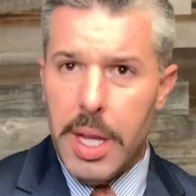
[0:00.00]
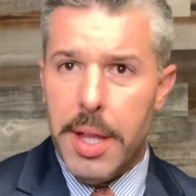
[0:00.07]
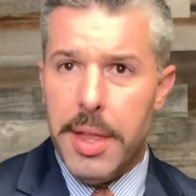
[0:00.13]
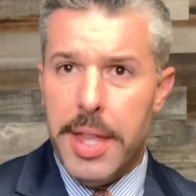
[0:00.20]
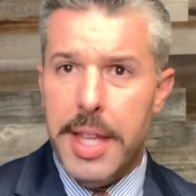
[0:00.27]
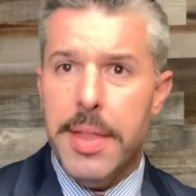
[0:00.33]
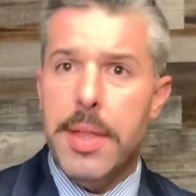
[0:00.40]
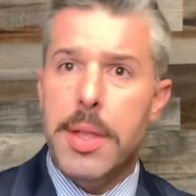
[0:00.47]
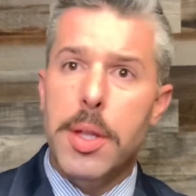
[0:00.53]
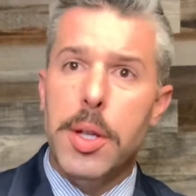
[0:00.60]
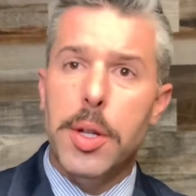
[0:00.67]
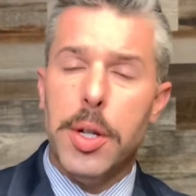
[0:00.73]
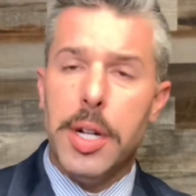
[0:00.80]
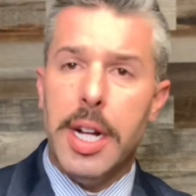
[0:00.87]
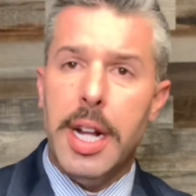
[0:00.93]
Then
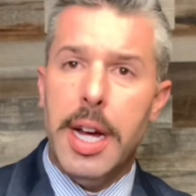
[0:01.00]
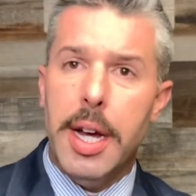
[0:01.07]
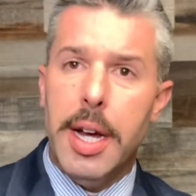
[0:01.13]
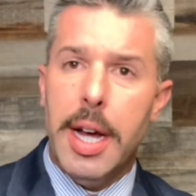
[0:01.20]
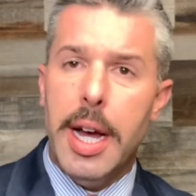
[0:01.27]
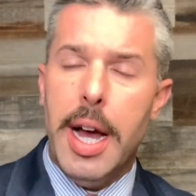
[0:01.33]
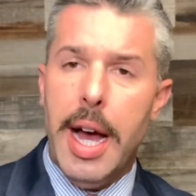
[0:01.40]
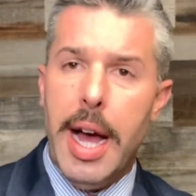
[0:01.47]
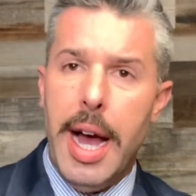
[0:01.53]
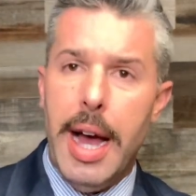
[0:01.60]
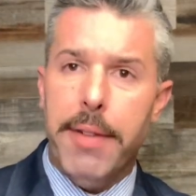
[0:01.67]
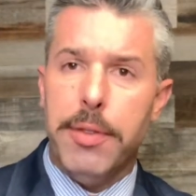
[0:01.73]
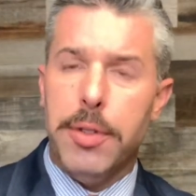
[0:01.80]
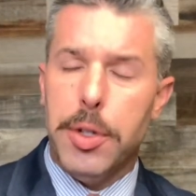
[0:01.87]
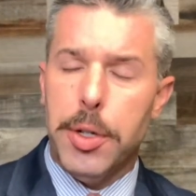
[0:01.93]
you're gonna,
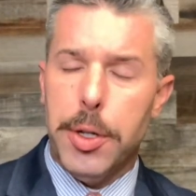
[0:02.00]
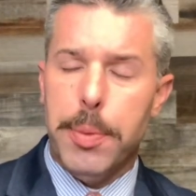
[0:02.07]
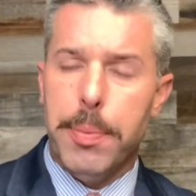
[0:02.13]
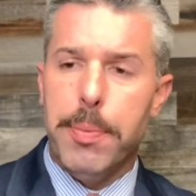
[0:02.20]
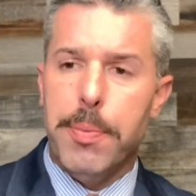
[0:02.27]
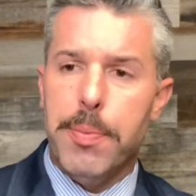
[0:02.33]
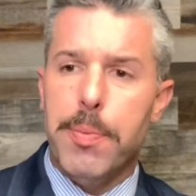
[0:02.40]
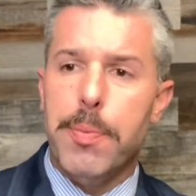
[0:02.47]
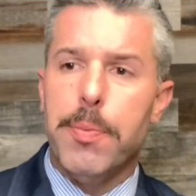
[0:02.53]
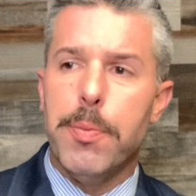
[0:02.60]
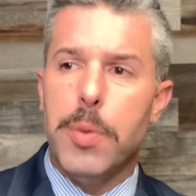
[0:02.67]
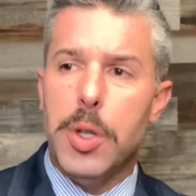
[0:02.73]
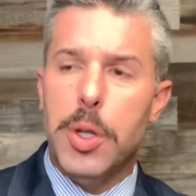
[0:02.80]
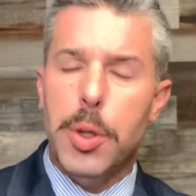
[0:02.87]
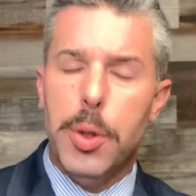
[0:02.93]
after
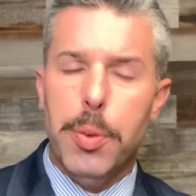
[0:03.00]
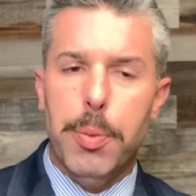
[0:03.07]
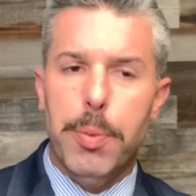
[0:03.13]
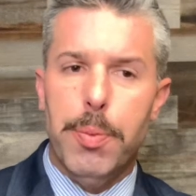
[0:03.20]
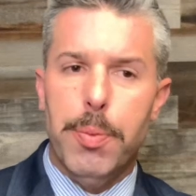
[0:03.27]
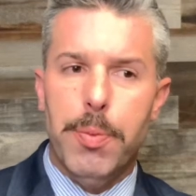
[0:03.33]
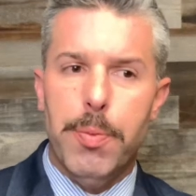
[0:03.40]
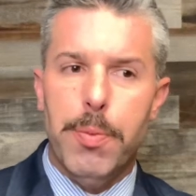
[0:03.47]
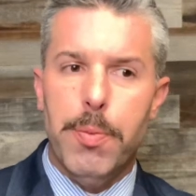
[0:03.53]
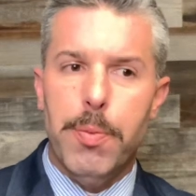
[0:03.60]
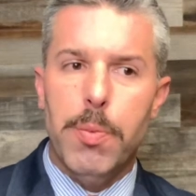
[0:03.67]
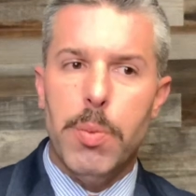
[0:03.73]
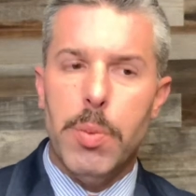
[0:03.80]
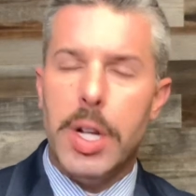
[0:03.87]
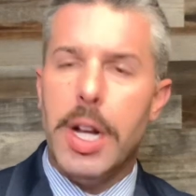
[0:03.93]
you
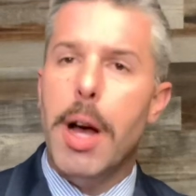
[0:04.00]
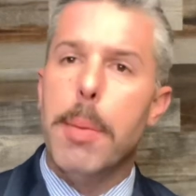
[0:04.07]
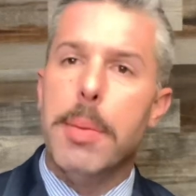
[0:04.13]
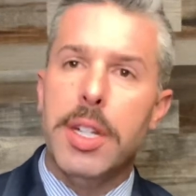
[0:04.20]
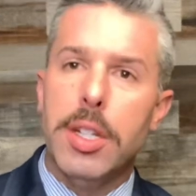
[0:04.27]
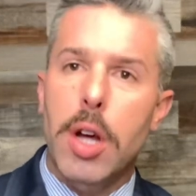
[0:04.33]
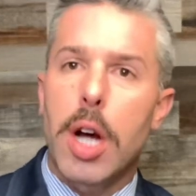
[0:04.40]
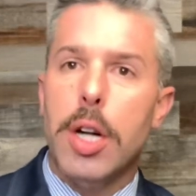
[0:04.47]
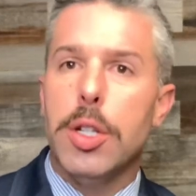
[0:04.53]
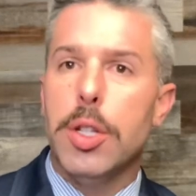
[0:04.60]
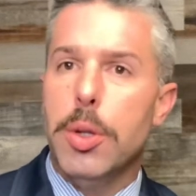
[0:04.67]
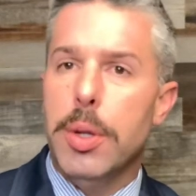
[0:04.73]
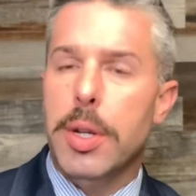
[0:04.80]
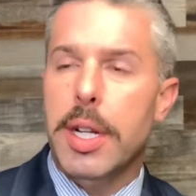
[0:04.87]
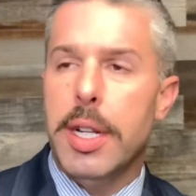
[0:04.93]
come and talk
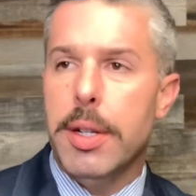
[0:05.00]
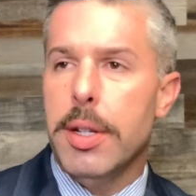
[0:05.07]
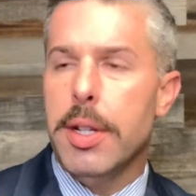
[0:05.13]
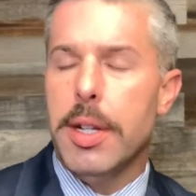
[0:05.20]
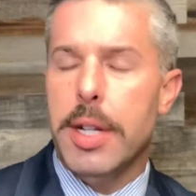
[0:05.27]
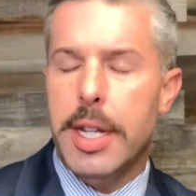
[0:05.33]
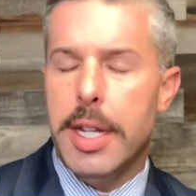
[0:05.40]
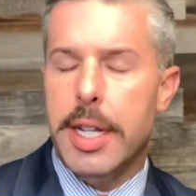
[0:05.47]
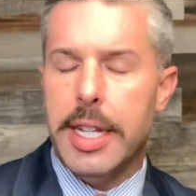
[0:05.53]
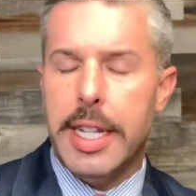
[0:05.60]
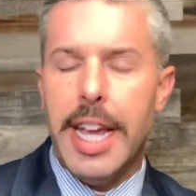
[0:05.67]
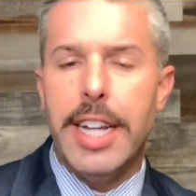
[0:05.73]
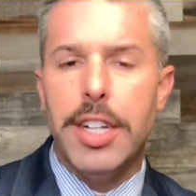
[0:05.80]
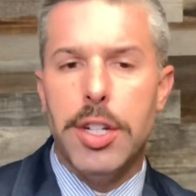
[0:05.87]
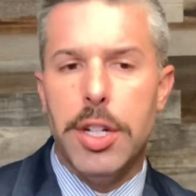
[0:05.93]
to and
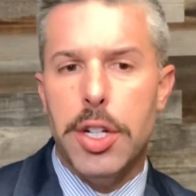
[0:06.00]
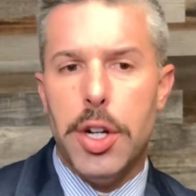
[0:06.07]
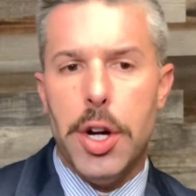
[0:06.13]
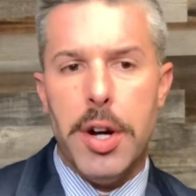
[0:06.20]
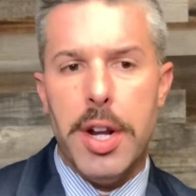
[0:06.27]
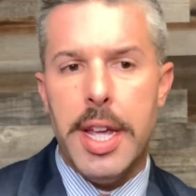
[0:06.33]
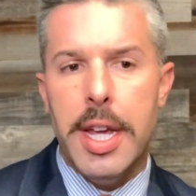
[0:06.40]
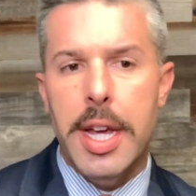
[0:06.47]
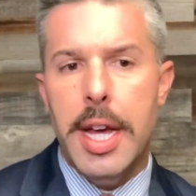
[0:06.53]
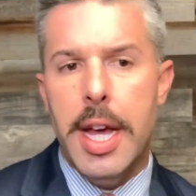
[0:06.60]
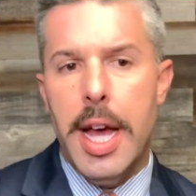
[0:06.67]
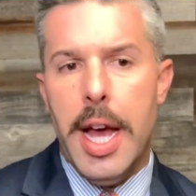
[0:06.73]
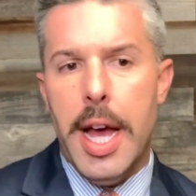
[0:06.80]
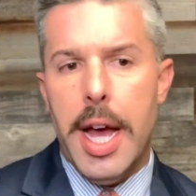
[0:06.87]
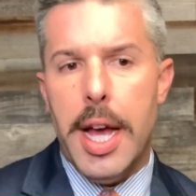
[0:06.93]
engage an attorney,
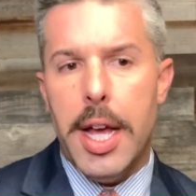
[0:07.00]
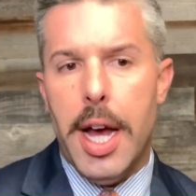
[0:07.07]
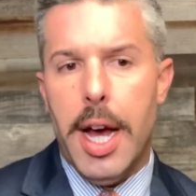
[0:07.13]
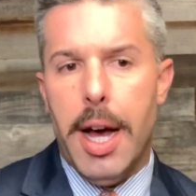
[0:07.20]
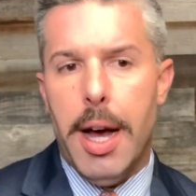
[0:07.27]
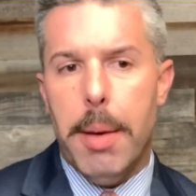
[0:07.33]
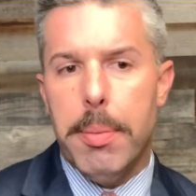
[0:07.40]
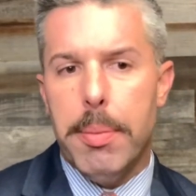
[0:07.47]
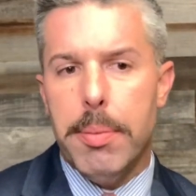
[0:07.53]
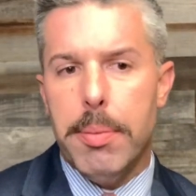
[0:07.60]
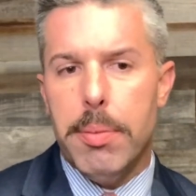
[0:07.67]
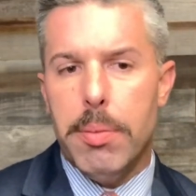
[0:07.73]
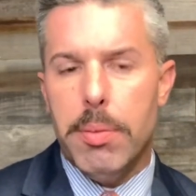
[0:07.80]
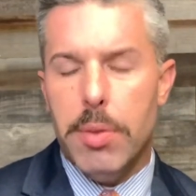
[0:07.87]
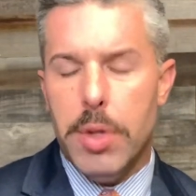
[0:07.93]

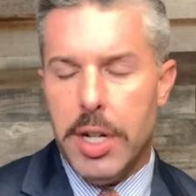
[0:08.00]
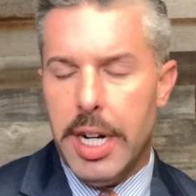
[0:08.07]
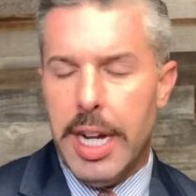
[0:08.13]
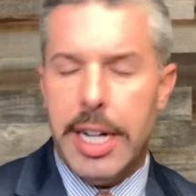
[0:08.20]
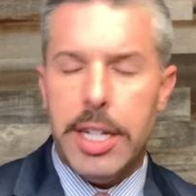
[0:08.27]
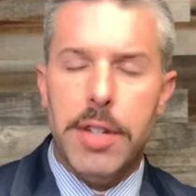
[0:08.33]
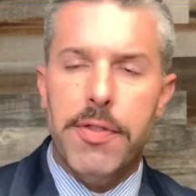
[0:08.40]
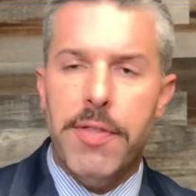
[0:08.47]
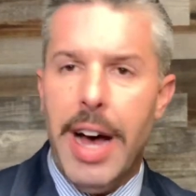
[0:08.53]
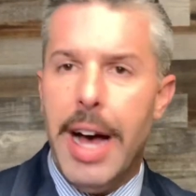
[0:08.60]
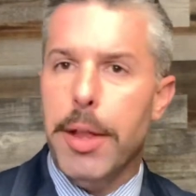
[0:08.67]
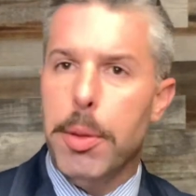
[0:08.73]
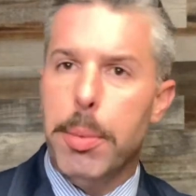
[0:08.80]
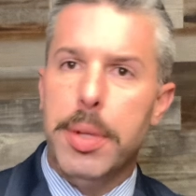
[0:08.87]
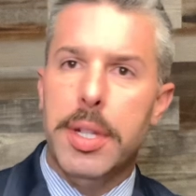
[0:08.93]
you're gonna actually file
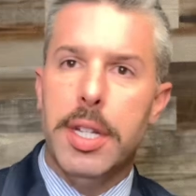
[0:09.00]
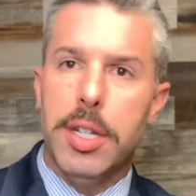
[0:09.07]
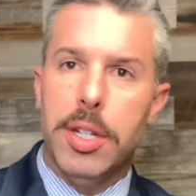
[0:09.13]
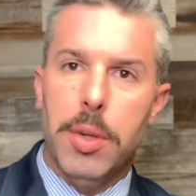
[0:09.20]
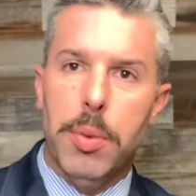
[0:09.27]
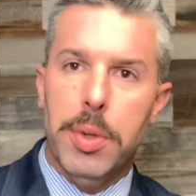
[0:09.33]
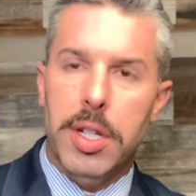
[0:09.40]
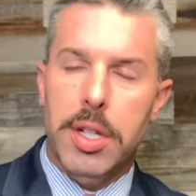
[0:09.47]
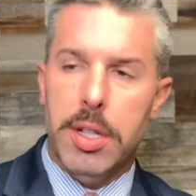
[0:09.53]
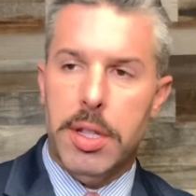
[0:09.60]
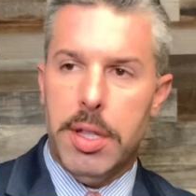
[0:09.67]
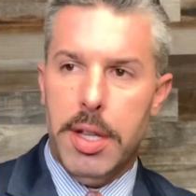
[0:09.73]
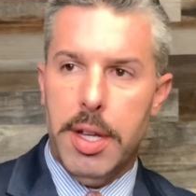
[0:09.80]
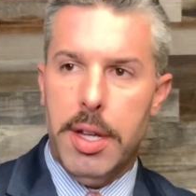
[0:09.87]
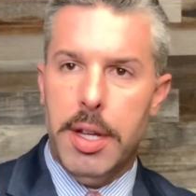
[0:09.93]
the petition, which is
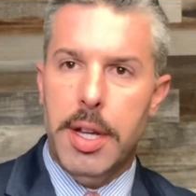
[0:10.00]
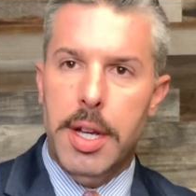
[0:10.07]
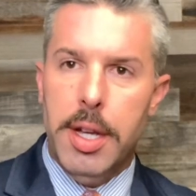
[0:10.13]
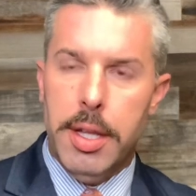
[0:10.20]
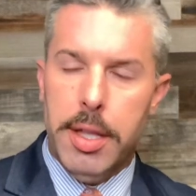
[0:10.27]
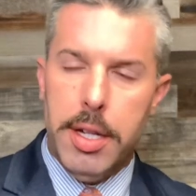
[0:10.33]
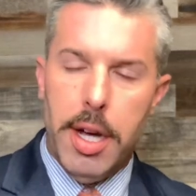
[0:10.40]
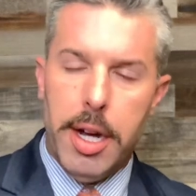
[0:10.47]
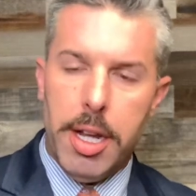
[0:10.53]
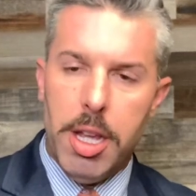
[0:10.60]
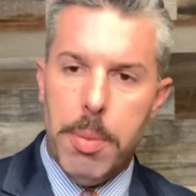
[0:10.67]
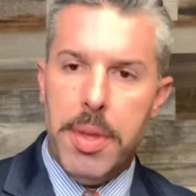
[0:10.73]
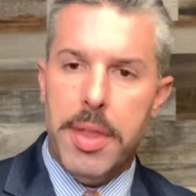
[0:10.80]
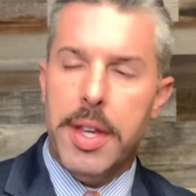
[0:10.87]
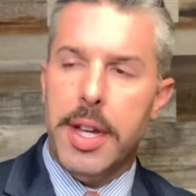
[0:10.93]
the
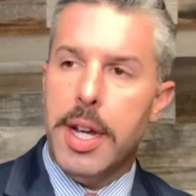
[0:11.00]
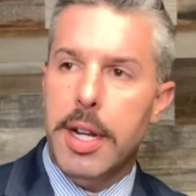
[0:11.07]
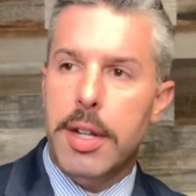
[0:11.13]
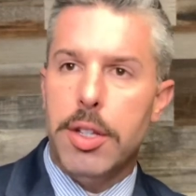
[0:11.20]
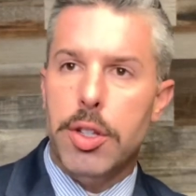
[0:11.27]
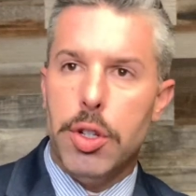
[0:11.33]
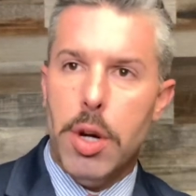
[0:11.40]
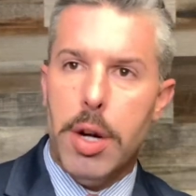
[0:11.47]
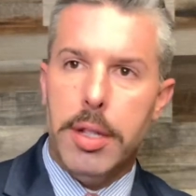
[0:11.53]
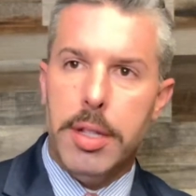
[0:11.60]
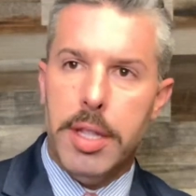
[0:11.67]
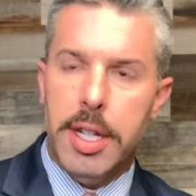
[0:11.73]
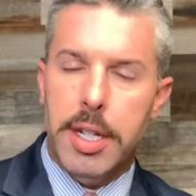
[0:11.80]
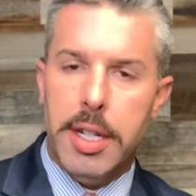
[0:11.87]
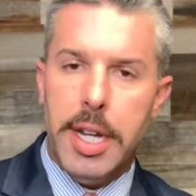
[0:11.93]
document that kind of starts
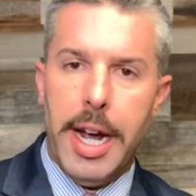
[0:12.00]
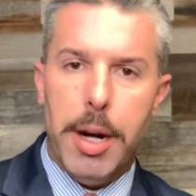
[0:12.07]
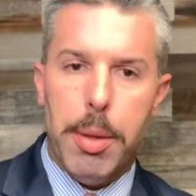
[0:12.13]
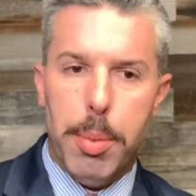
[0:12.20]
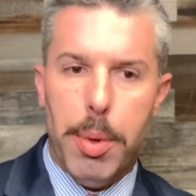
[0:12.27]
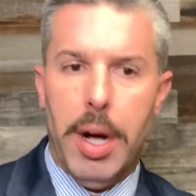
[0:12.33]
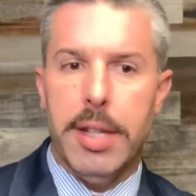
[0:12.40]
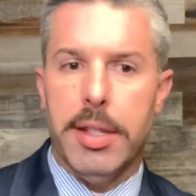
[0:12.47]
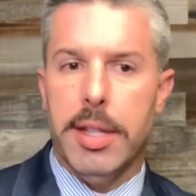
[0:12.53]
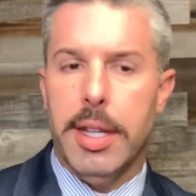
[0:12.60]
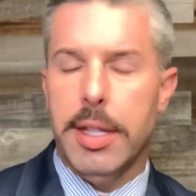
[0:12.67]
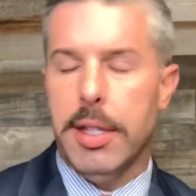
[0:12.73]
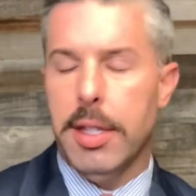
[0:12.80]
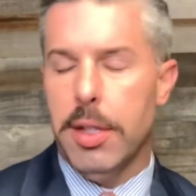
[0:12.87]
the entire process.